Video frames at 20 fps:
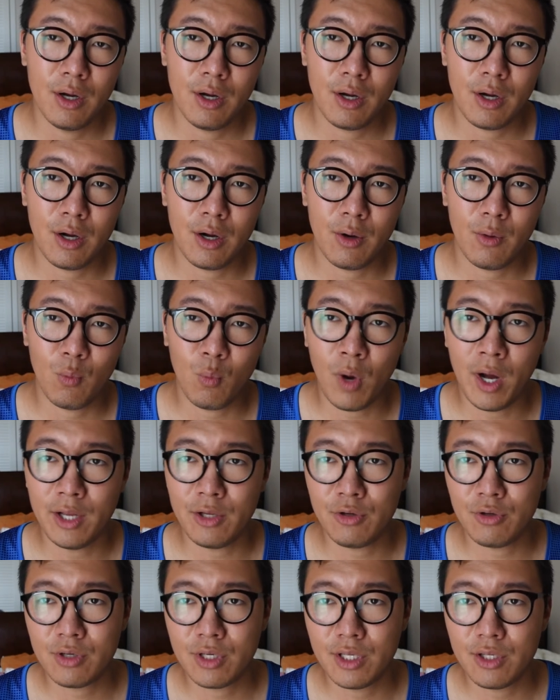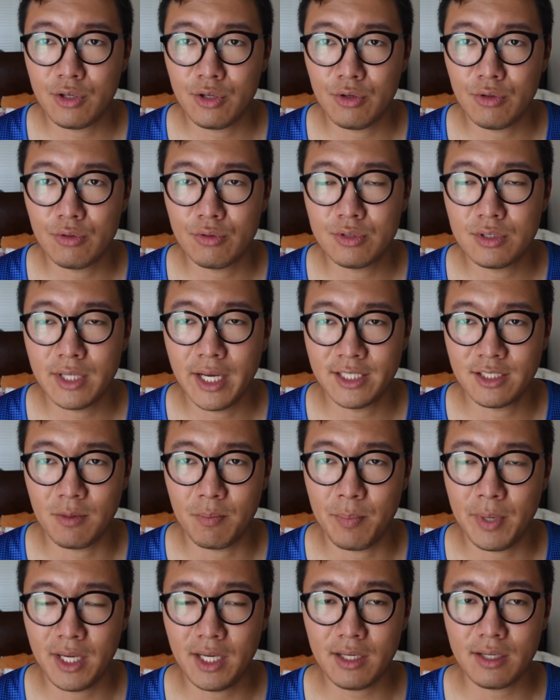uh, what you can use as a
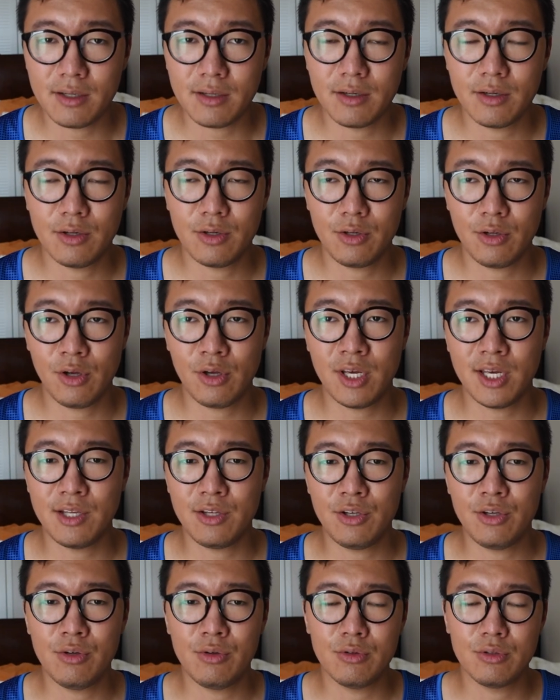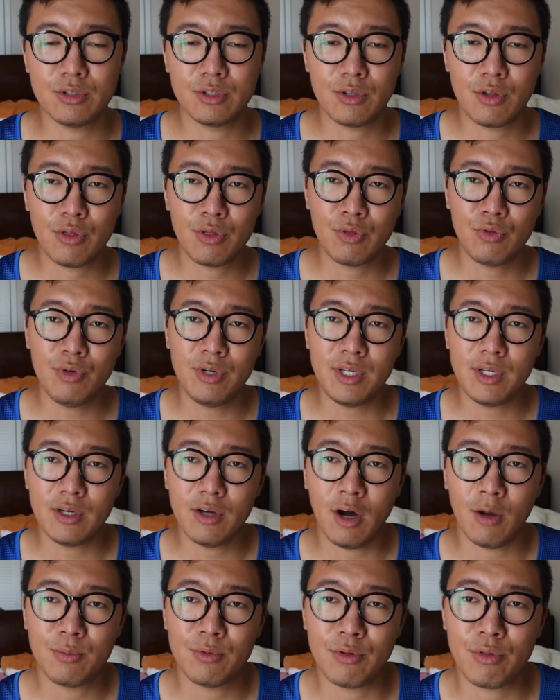bait. You can use three
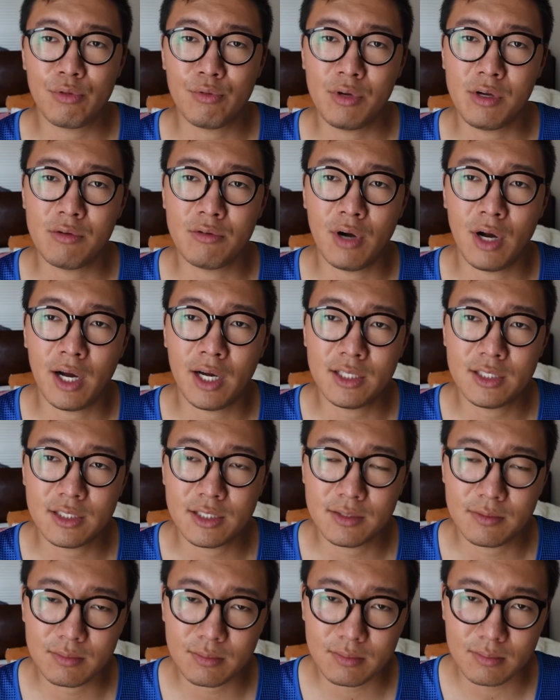up to three rods